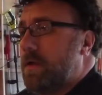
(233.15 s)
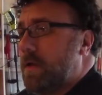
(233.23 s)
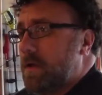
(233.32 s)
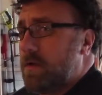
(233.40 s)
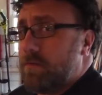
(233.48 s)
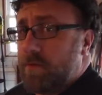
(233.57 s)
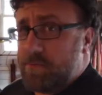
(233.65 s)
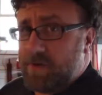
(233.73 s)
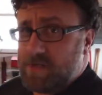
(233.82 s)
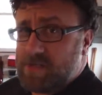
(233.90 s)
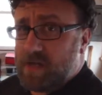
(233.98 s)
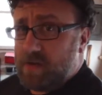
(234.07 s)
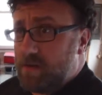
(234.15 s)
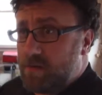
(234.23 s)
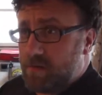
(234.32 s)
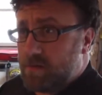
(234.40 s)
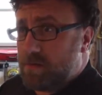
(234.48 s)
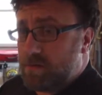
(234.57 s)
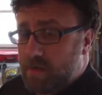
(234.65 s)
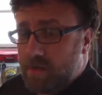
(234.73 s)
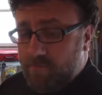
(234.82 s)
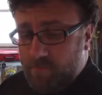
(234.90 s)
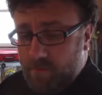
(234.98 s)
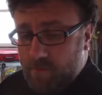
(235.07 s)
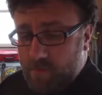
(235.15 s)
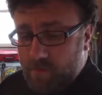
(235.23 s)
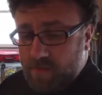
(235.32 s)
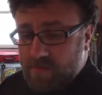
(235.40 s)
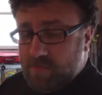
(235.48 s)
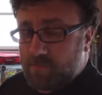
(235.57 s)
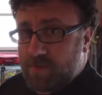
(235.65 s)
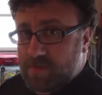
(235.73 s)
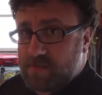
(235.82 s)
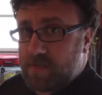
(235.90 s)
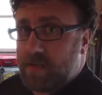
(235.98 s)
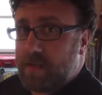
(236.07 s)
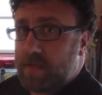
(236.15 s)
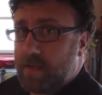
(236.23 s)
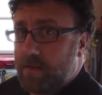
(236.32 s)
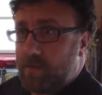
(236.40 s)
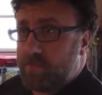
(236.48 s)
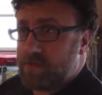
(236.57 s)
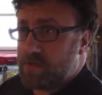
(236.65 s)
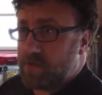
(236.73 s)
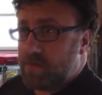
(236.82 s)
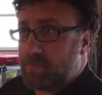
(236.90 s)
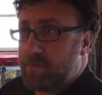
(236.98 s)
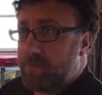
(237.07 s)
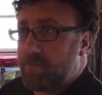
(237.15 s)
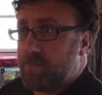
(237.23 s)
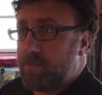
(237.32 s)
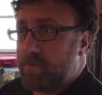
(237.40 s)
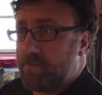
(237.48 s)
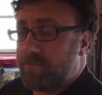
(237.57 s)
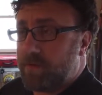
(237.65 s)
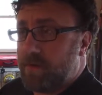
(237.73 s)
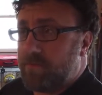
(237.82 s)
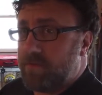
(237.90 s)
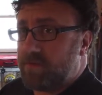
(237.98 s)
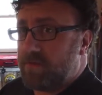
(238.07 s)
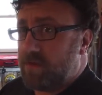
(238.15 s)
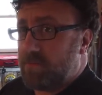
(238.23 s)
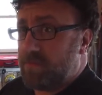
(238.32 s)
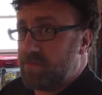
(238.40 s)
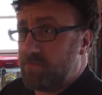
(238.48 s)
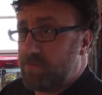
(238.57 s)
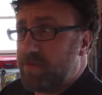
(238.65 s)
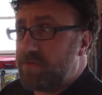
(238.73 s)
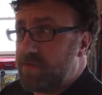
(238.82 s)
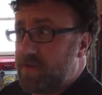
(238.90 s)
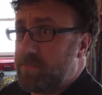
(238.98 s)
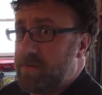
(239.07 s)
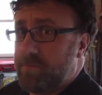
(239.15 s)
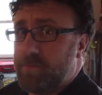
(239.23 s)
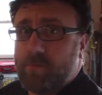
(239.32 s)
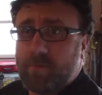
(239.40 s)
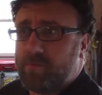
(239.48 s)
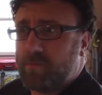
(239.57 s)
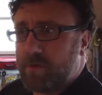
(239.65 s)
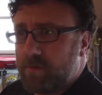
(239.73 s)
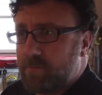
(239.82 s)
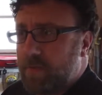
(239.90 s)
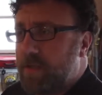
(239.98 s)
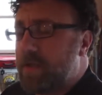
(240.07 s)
I know we put a John Deere cover on a Simplicity. I hope the John Deere people will forgive us, and I hope the Simplicity people will forgive me